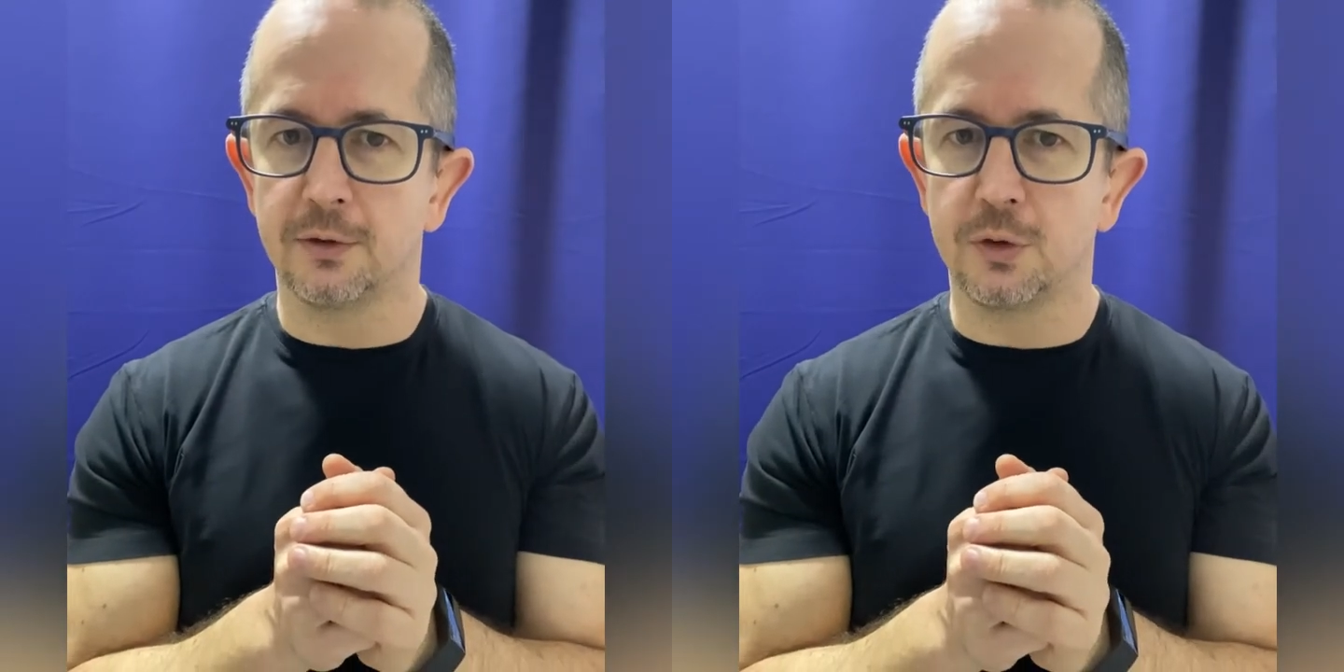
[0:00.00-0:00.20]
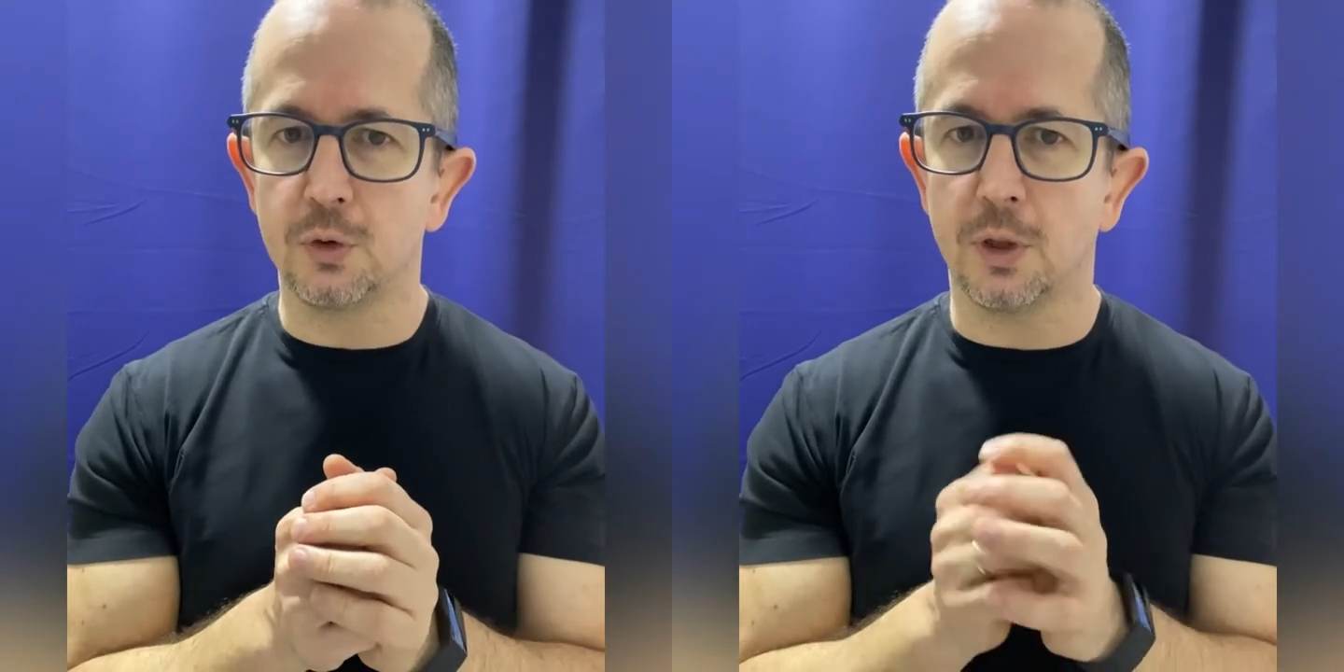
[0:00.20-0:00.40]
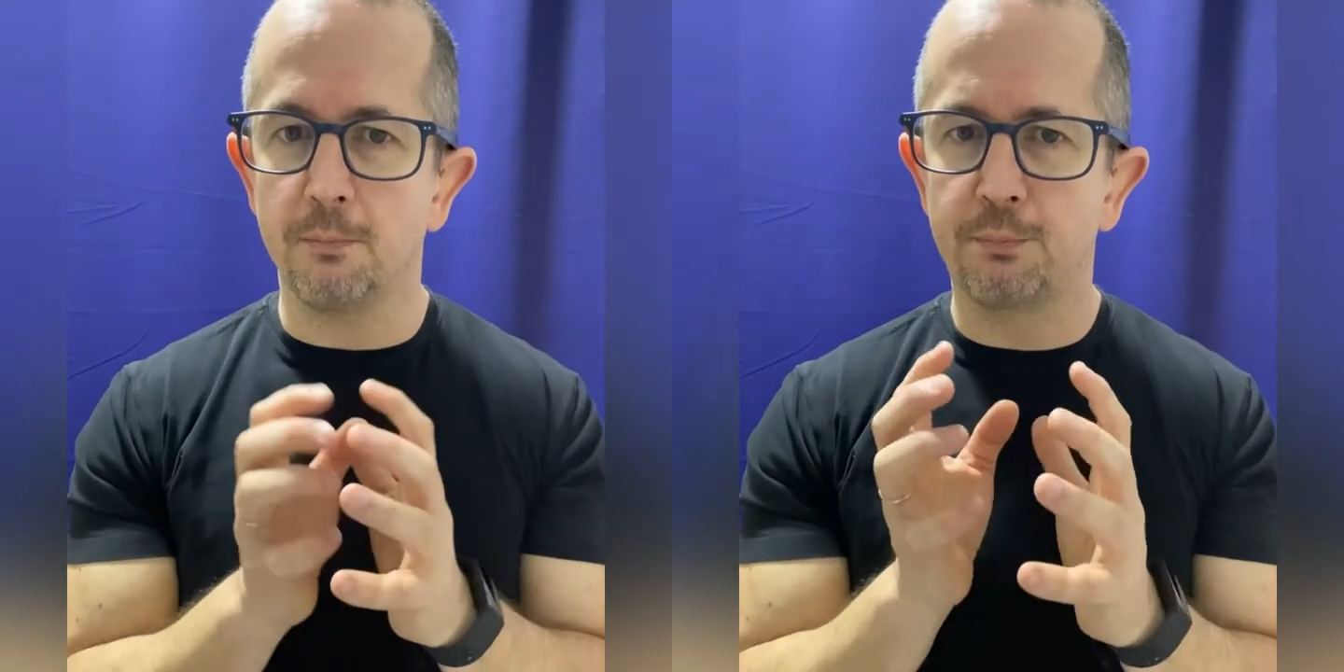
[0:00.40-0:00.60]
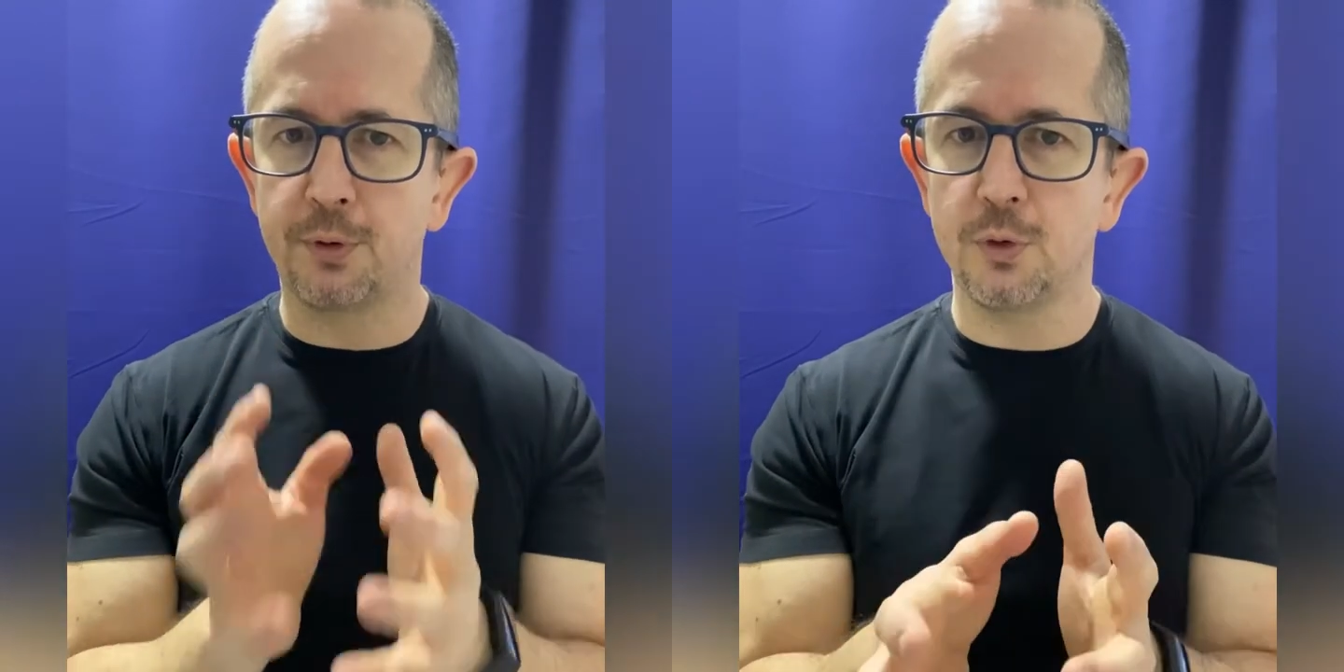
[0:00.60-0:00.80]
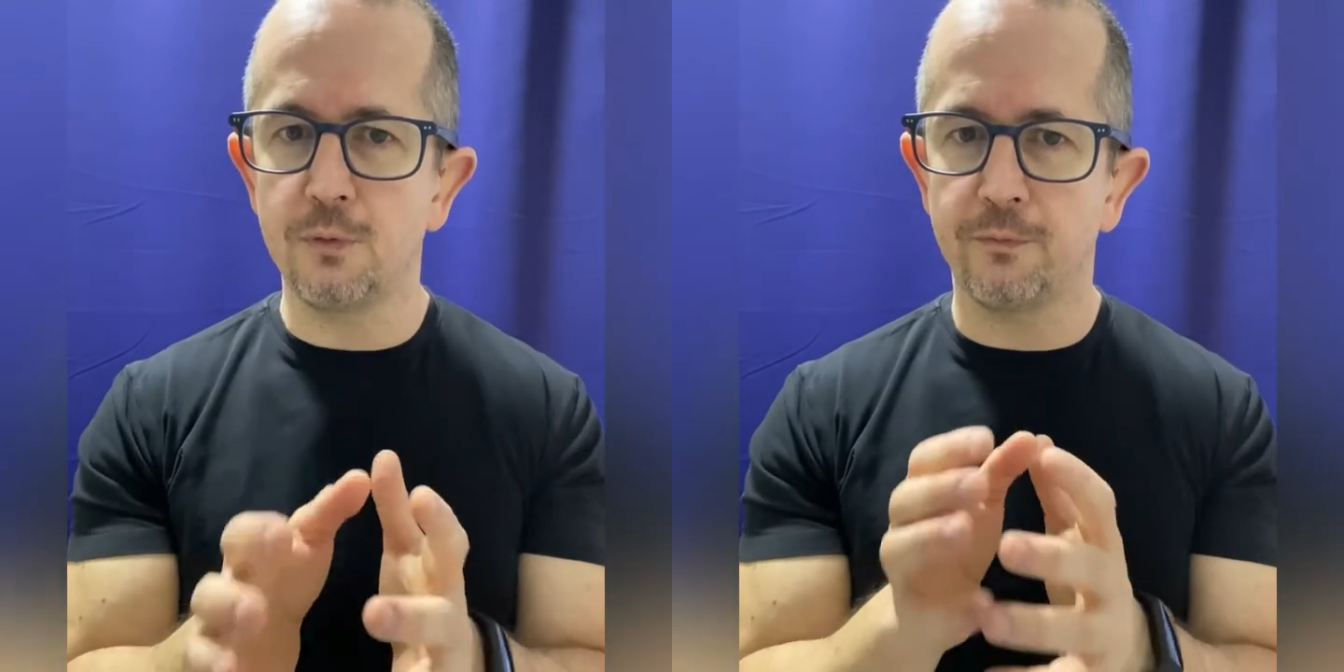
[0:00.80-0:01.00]
to
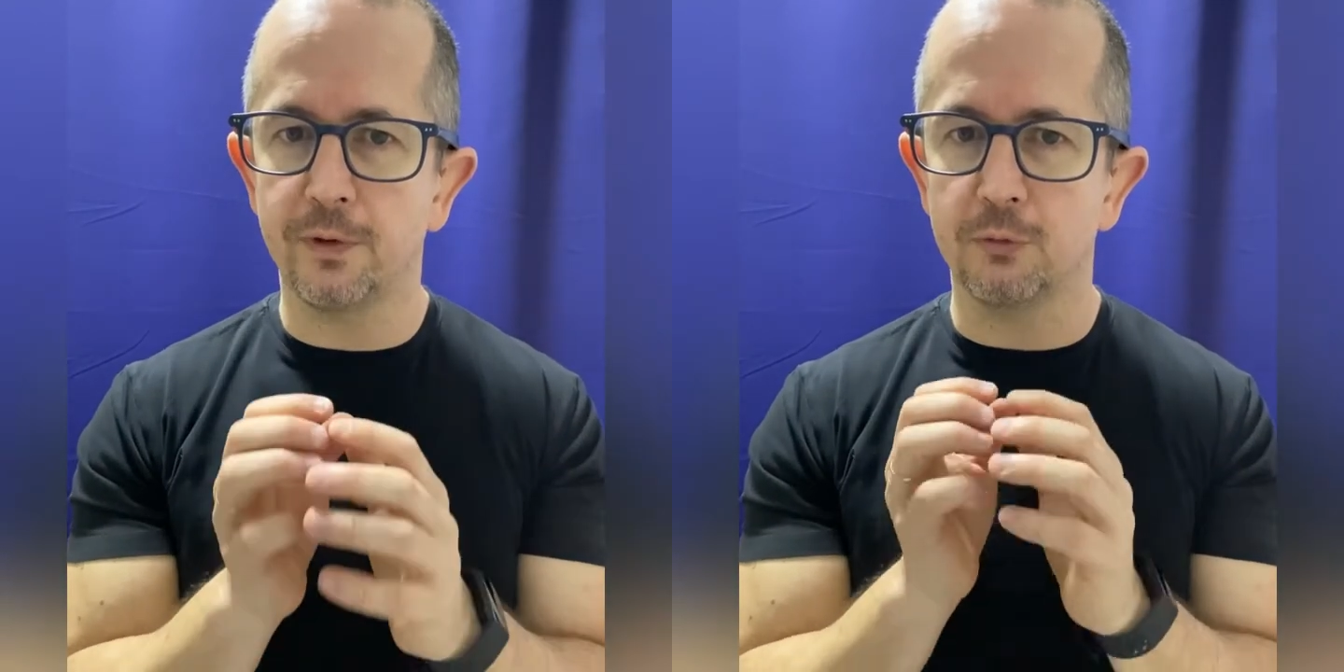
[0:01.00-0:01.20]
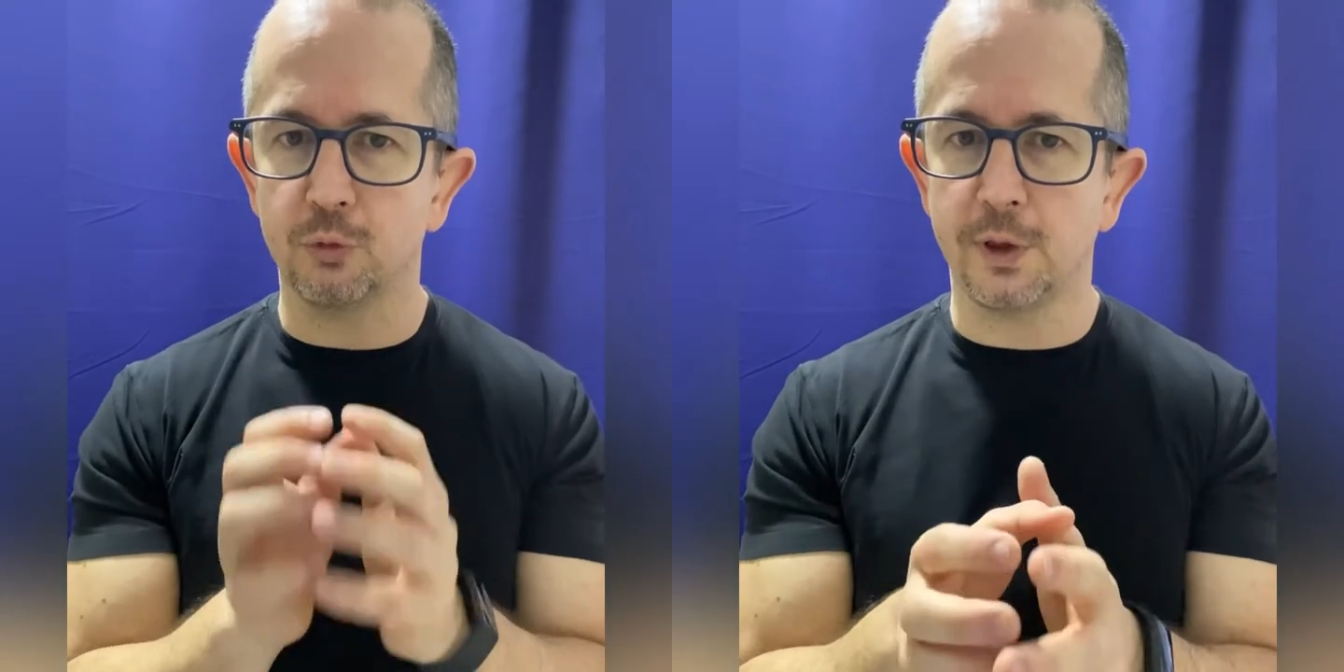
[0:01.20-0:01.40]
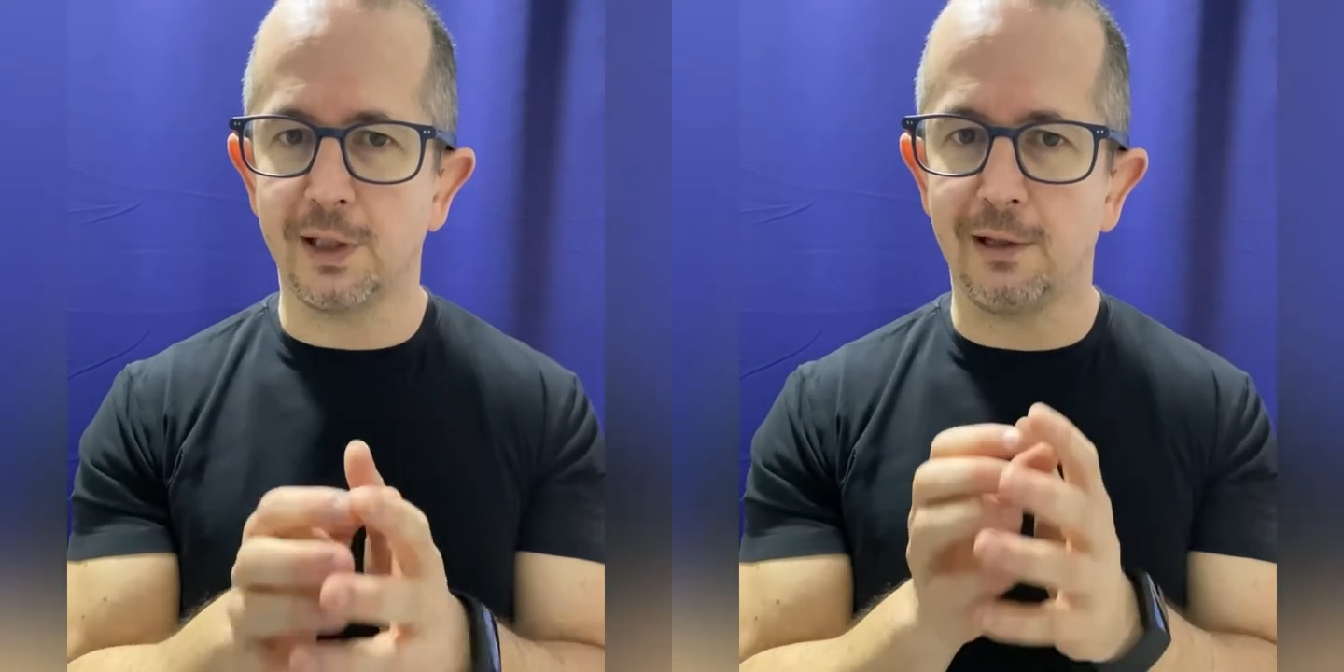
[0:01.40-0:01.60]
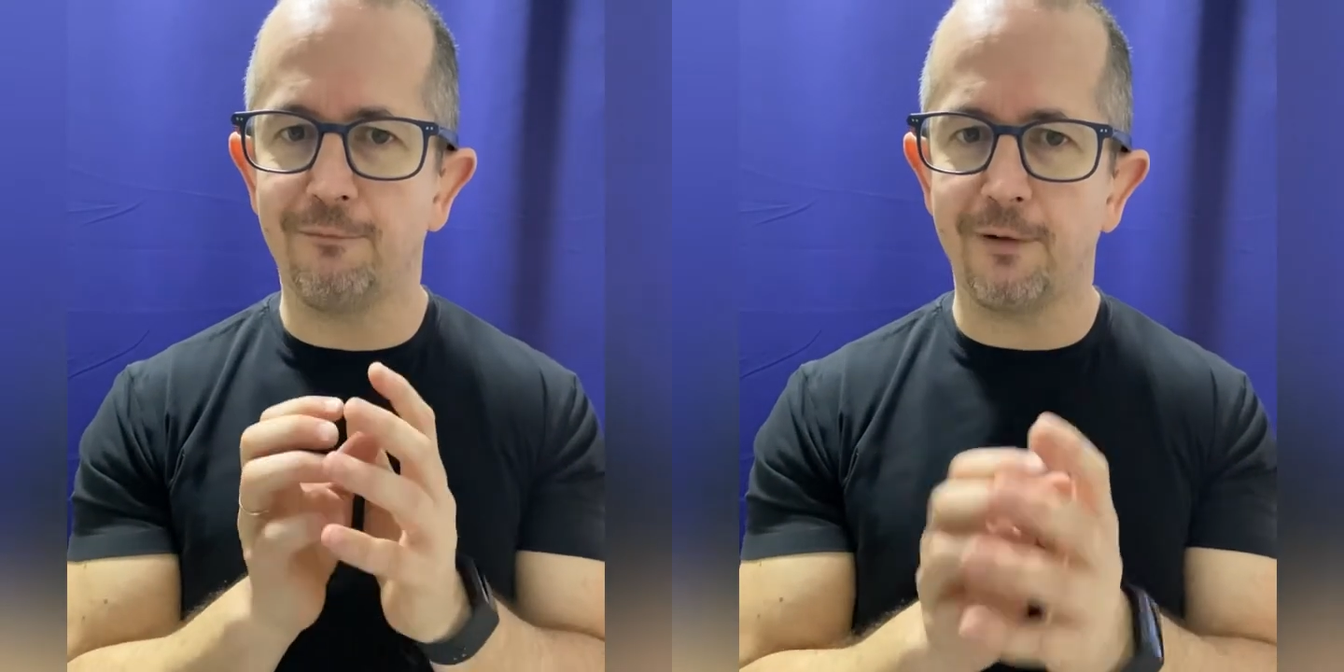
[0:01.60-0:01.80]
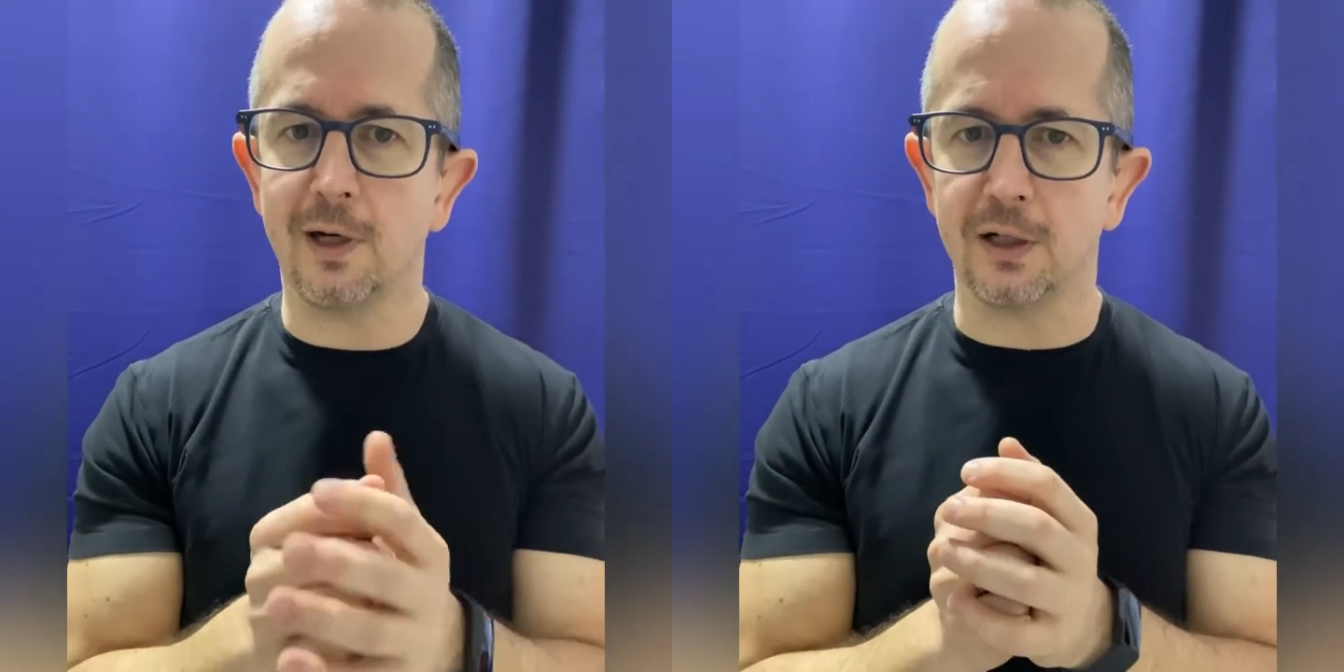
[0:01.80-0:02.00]
improve it really
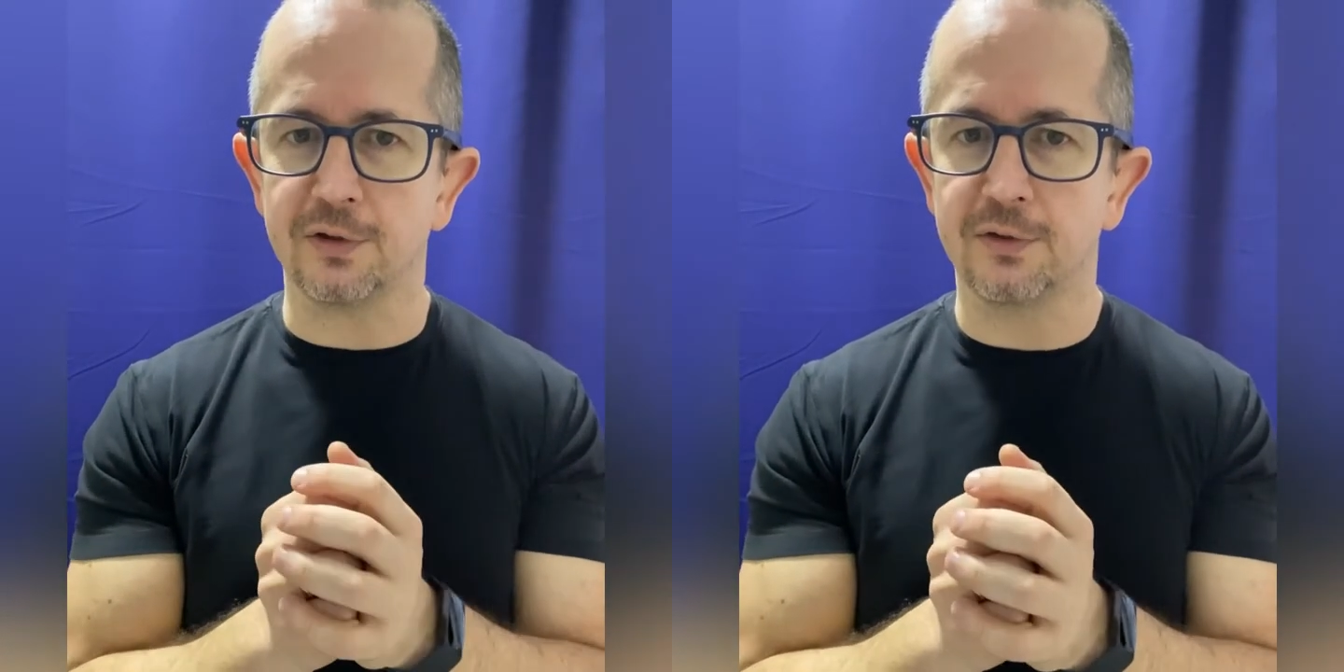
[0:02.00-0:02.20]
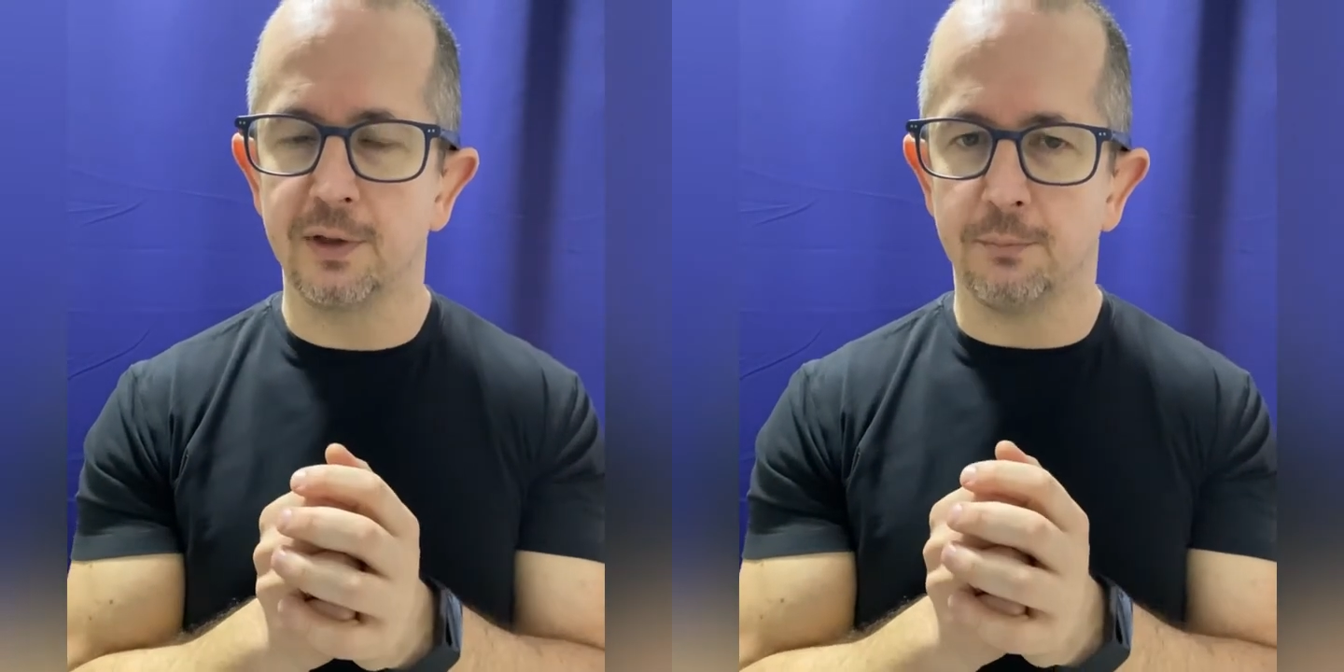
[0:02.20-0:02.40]
fast